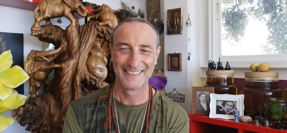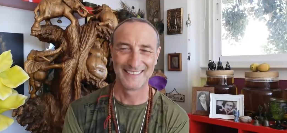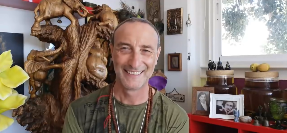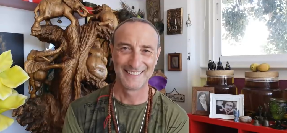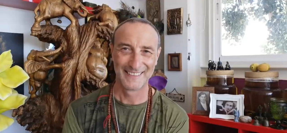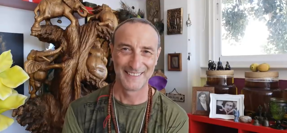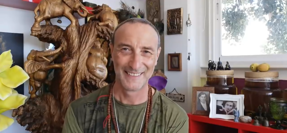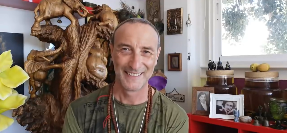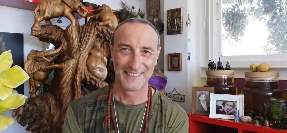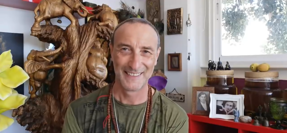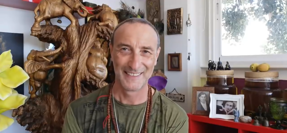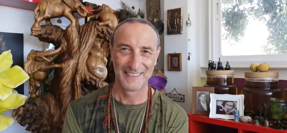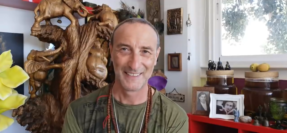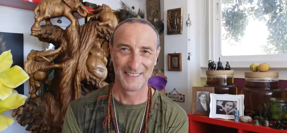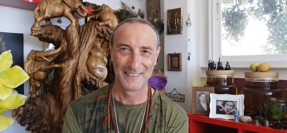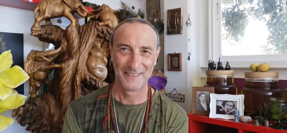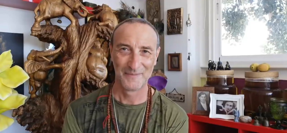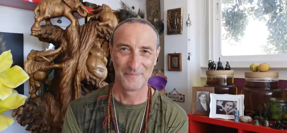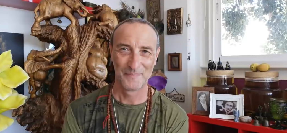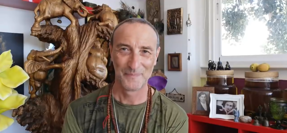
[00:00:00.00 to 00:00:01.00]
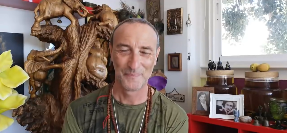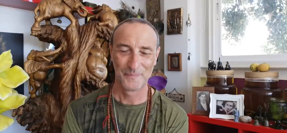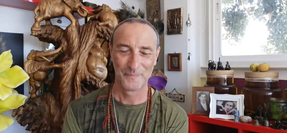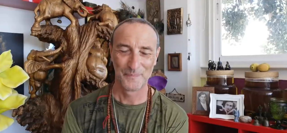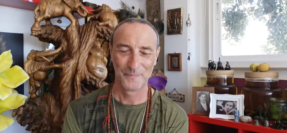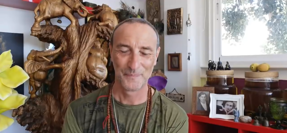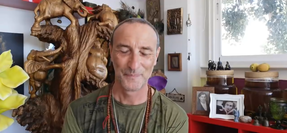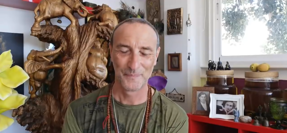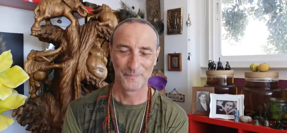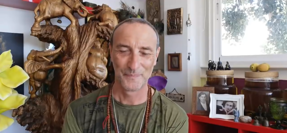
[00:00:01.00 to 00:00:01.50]

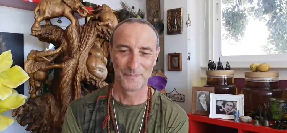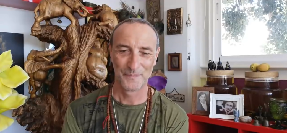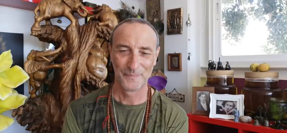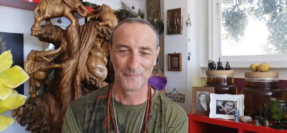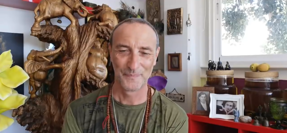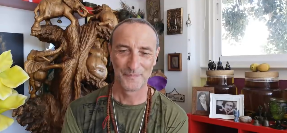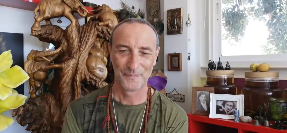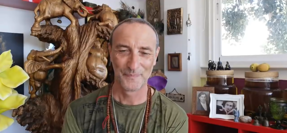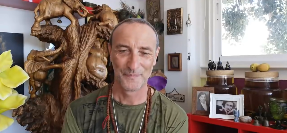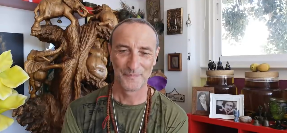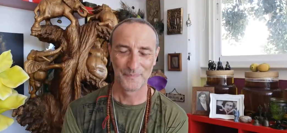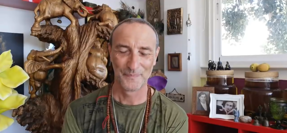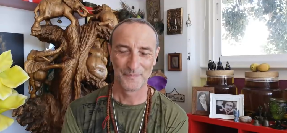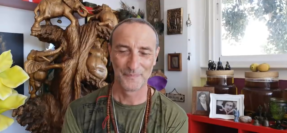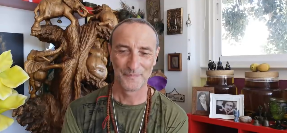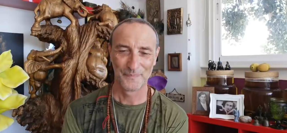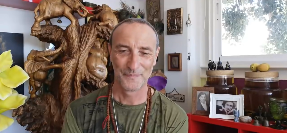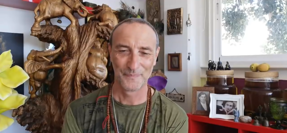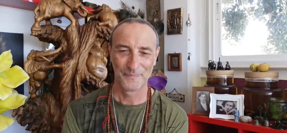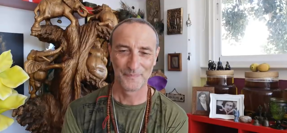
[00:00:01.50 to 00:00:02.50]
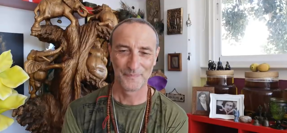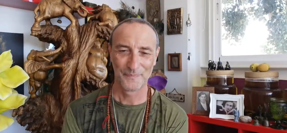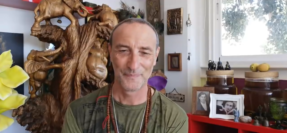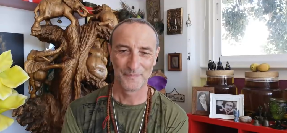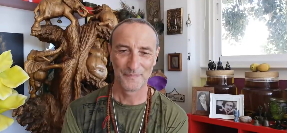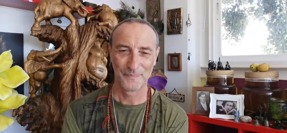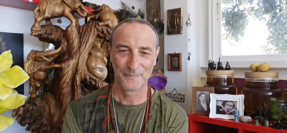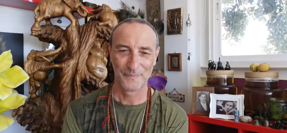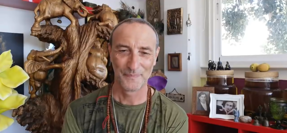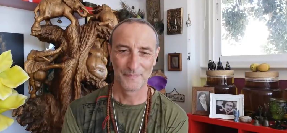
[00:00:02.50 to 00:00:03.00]

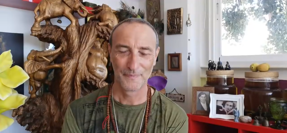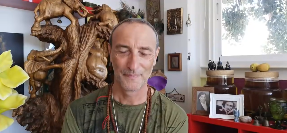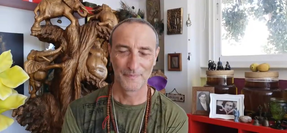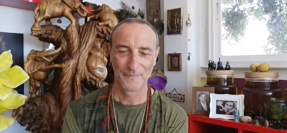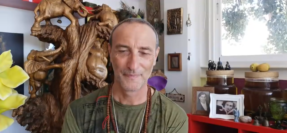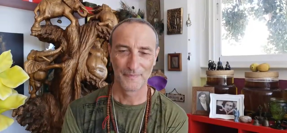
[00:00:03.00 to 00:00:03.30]
Nothing is said.